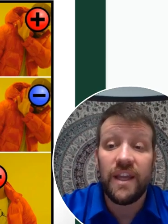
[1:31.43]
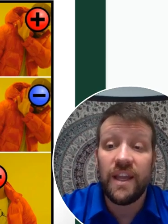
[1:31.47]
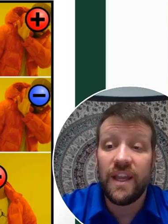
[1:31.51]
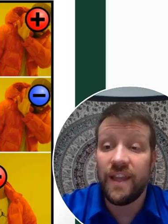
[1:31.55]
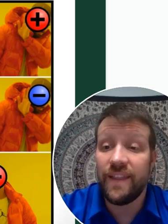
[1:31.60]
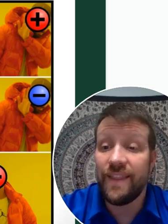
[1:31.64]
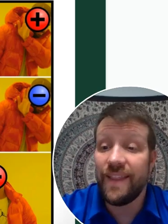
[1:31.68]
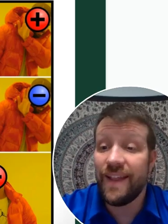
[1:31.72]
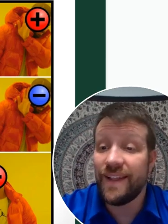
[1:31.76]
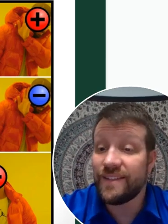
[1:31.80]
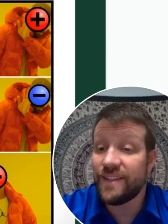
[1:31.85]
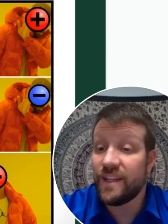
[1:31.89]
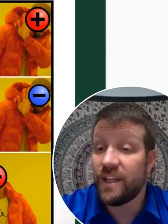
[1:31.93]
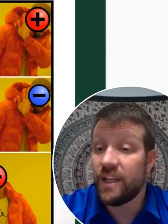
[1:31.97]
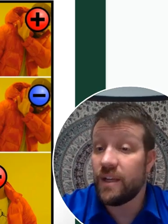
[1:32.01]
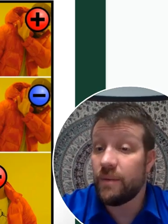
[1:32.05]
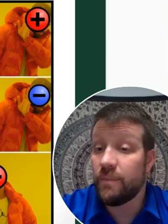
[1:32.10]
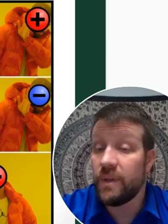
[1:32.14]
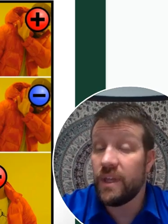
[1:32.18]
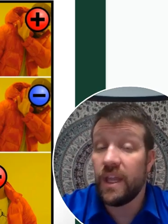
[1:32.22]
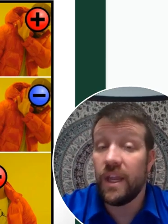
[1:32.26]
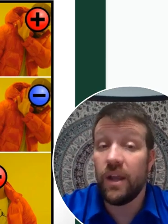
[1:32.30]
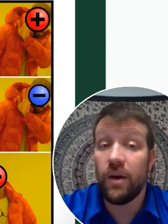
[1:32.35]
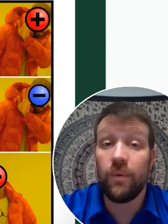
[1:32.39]
And that's going to
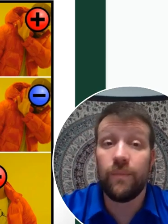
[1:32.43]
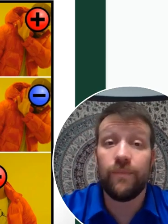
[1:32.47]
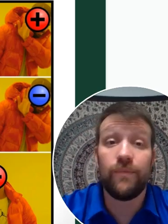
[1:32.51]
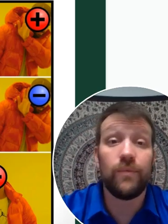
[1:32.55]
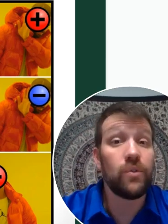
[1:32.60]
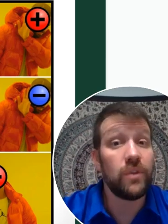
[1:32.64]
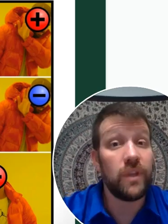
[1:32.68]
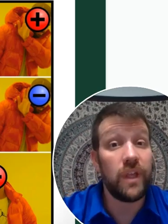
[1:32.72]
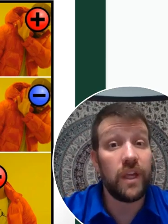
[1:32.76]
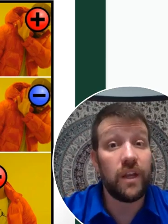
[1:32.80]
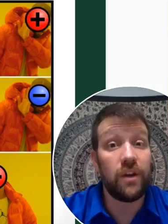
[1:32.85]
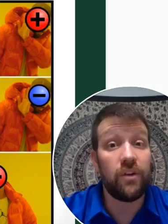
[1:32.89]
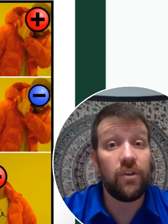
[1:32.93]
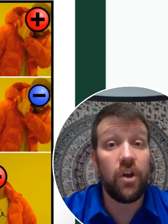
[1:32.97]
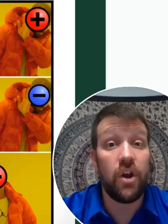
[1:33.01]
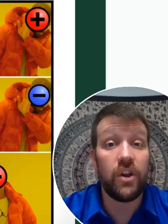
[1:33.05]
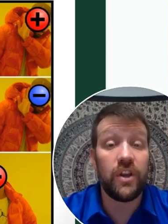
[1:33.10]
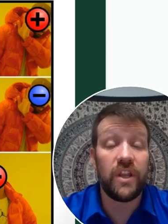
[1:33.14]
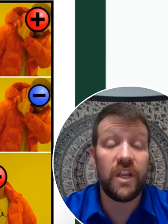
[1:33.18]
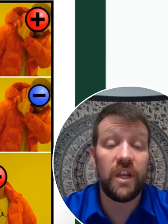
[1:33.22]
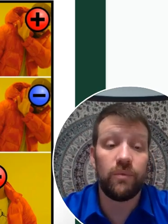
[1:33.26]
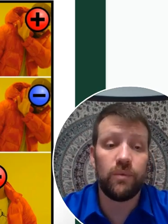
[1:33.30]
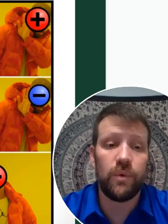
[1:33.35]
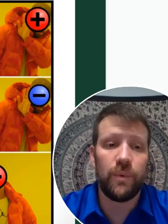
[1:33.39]
be helpful later on
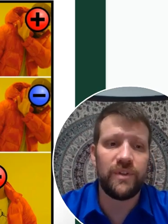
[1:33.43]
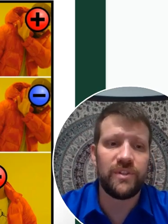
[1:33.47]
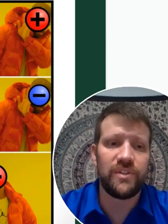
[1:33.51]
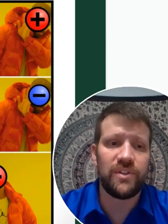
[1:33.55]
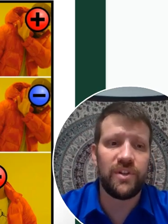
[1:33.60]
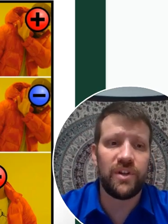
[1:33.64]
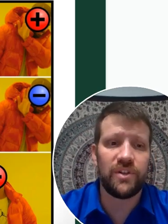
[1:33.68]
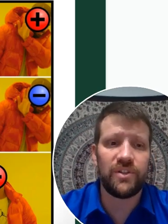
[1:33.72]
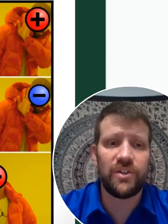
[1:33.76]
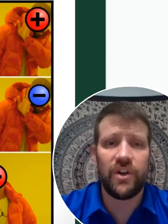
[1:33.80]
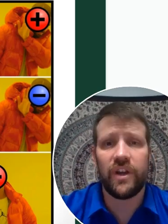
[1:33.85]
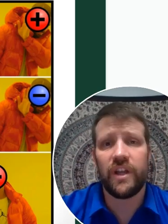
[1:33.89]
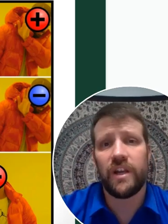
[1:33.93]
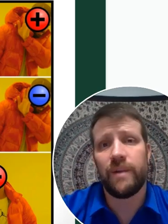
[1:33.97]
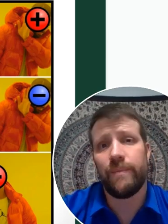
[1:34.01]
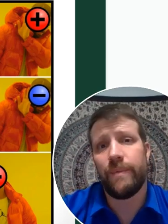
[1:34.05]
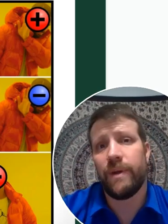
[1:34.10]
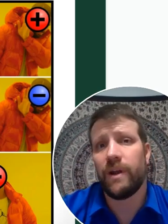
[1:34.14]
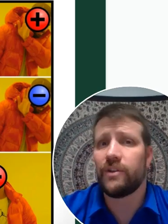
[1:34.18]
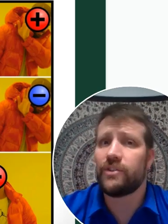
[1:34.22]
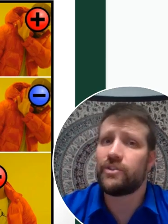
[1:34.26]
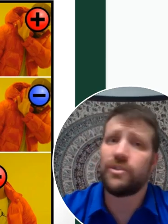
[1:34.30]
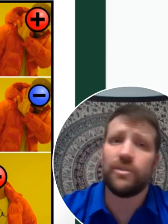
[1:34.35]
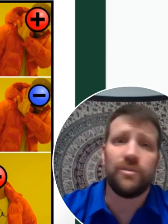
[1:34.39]
here when we start talking
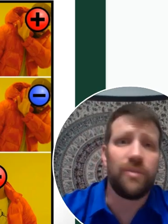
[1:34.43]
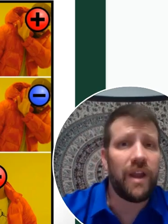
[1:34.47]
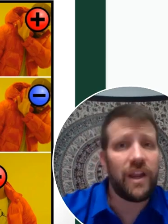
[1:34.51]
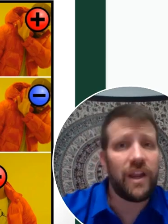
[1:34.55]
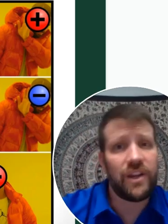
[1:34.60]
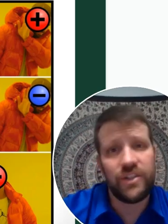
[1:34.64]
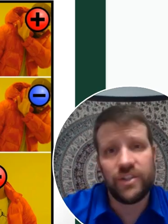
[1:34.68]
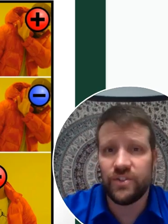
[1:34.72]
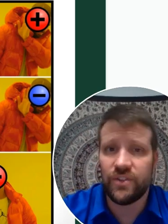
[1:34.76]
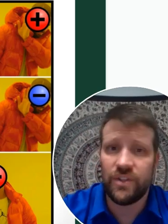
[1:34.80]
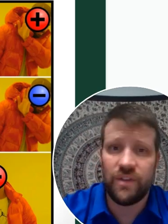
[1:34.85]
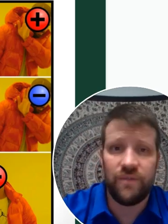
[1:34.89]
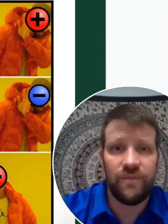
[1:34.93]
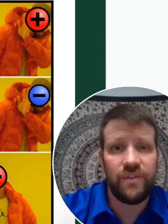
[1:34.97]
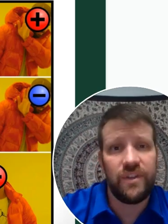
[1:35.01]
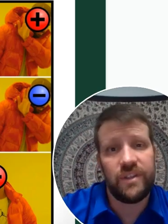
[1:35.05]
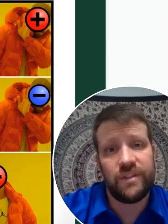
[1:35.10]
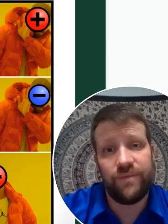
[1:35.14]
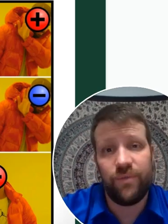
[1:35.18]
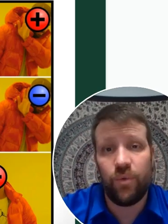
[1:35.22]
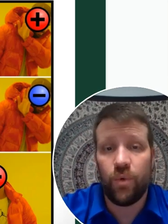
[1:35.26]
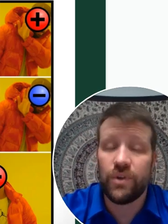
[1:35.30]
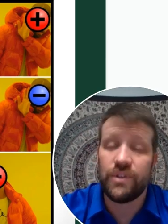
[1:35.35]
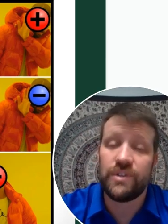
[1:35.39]
about directions of
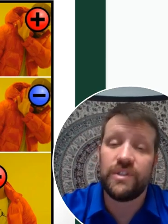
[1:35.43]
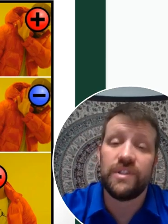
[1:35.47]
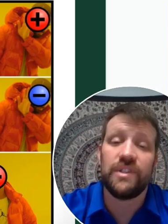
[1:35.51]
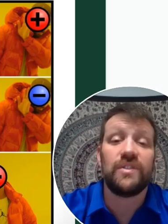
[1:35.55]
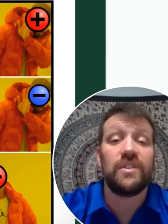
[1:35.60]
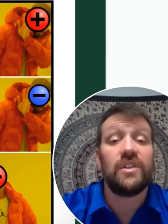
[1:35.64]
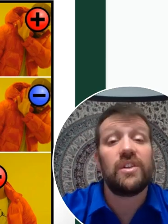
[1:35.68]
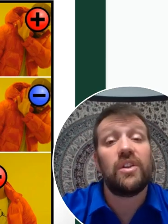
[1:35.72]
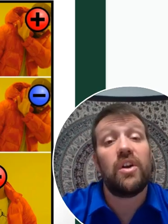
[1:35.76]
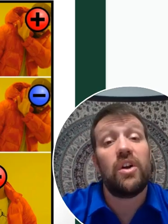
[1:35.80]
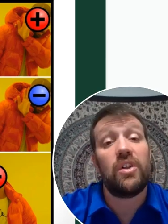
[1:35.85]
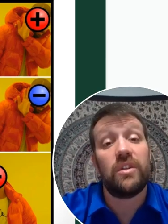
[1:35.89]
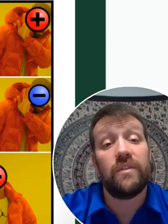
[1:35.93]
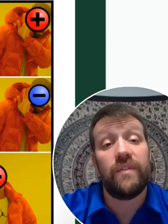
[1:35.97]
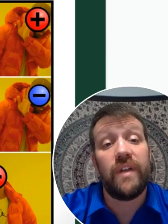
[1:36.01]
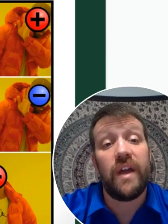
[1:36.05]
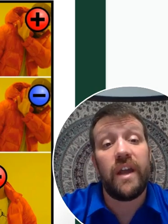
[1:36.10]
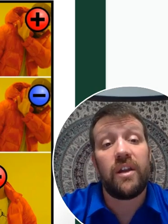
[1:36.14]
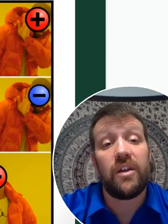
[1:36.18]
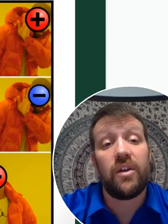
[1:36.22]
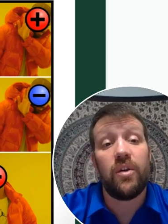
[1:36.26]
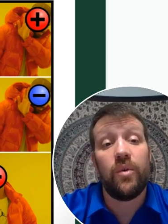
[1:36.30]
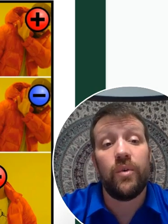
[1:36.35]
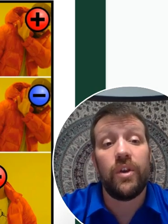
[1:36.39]
these forces and all of
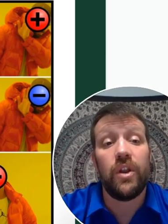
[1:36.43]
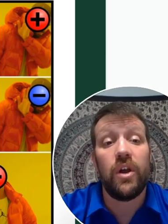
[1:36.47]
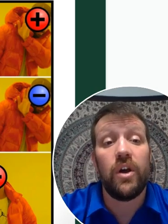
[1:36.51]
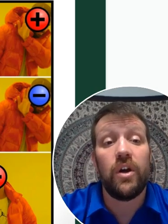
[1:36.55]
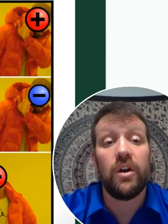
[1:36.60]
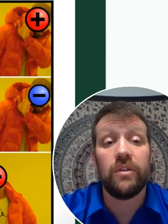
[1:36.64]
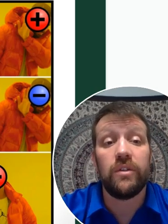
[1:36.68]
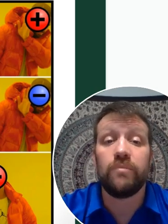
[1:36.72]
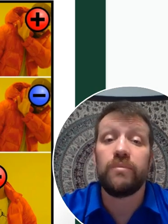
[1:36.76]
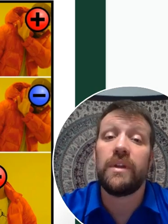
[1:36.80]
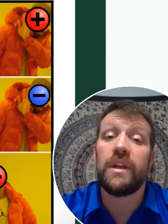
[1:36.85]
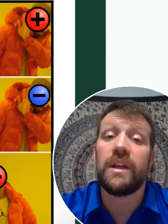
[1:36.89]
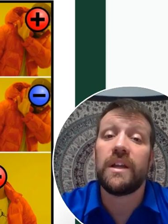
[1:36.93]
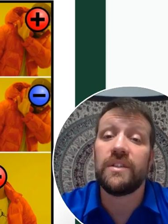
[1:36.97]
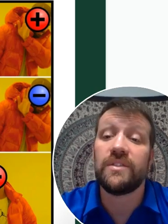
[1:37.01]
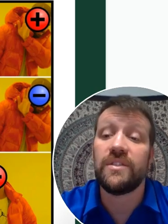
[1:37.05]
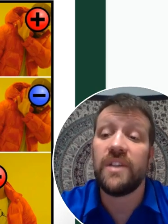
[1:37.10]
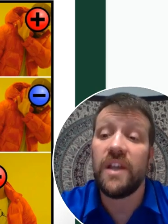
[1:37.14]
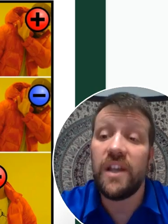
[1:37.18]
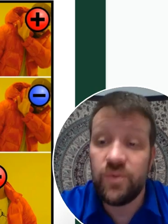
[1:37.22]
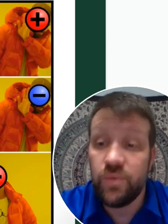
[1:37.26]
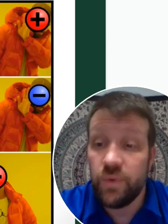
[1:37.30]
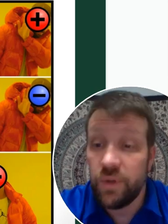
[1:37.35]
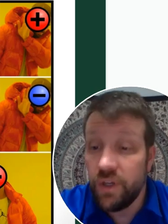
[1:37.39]
that going on. Because
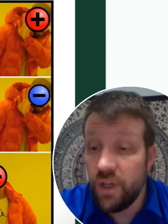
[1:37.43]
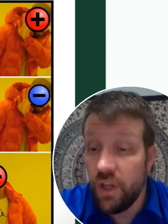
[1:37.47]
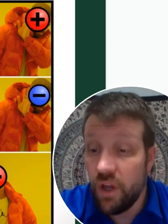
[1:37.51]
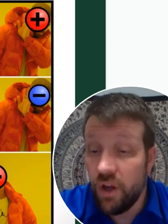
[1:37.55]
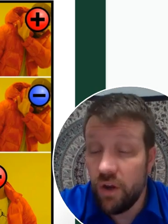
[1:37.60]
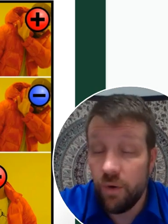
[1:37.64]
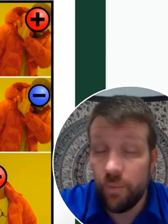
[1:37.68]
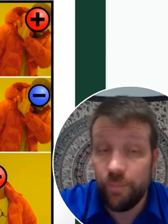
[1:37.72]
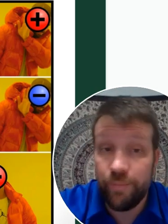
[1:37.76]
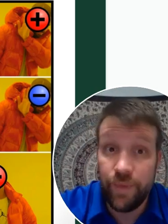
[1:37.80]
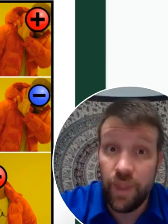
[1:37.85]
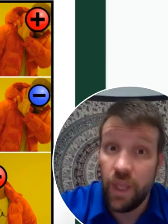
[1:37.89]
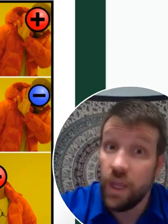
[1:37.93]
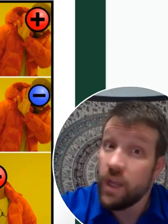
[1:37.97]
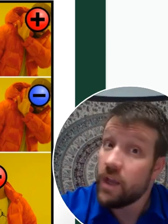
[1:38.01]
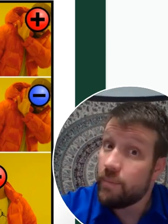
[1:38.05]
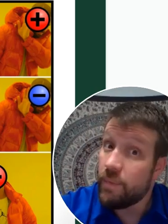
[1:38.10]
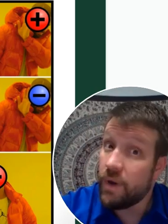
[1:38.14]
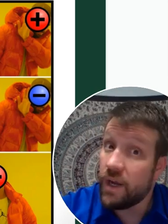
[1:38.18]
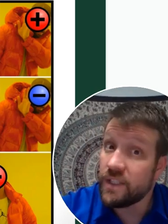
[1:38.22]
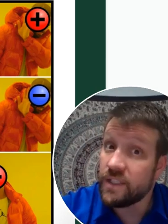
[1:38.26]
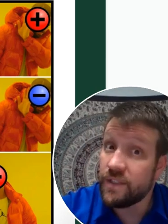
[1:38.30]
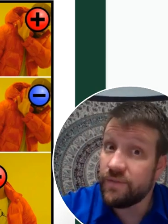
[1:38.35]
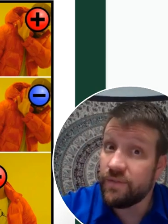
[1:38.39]
as we know,
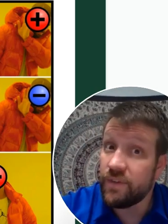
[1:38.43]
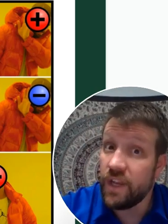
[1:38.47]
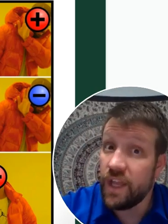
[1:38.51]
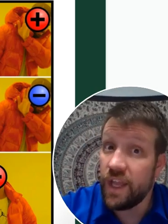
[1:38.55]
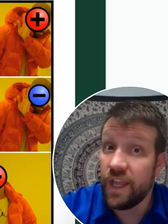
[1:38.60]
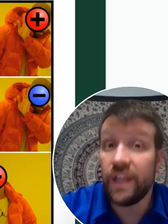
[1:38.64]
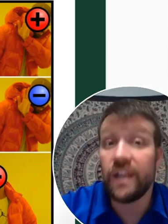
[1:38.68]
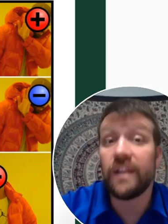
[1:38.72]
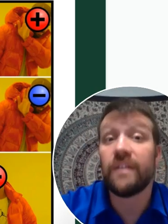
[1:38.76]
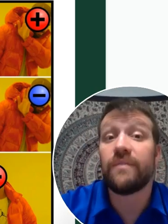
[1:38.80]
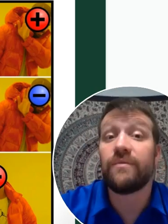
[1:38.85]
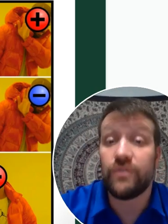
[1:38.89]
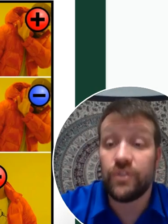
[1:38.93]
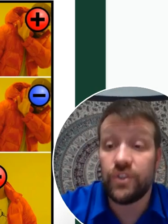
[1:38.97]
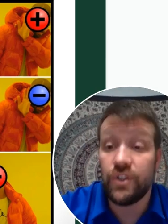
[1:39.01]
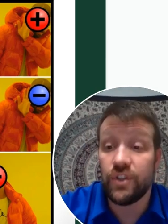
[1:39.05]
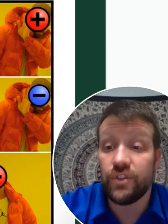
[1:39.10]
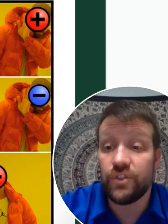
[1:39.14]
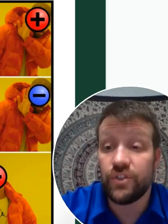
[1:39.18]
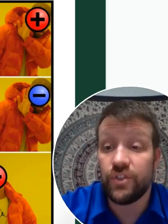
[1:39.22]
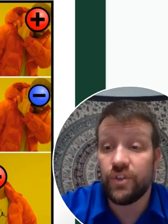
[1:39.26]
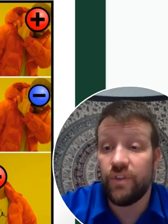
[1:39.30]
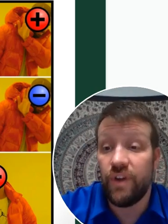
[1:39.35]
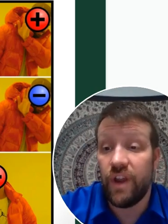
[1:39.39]
positive and negative,
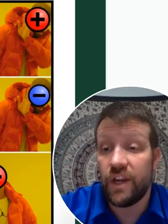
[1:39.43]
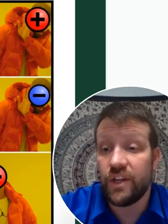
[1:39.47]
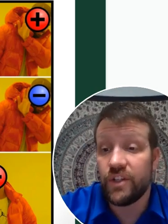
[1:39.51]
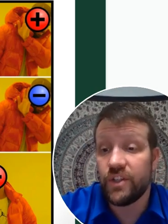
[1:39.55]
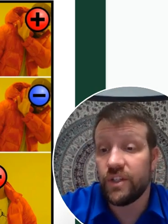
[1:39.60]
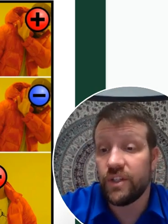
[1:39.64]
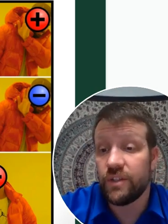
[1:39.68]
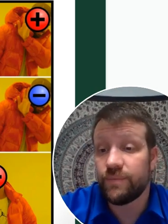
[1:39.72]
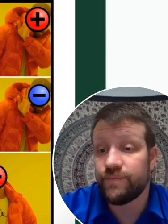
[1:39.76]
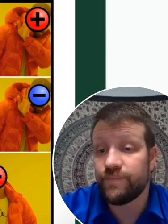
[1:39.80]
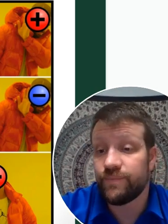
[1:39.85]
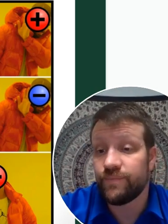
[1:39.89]
just direction.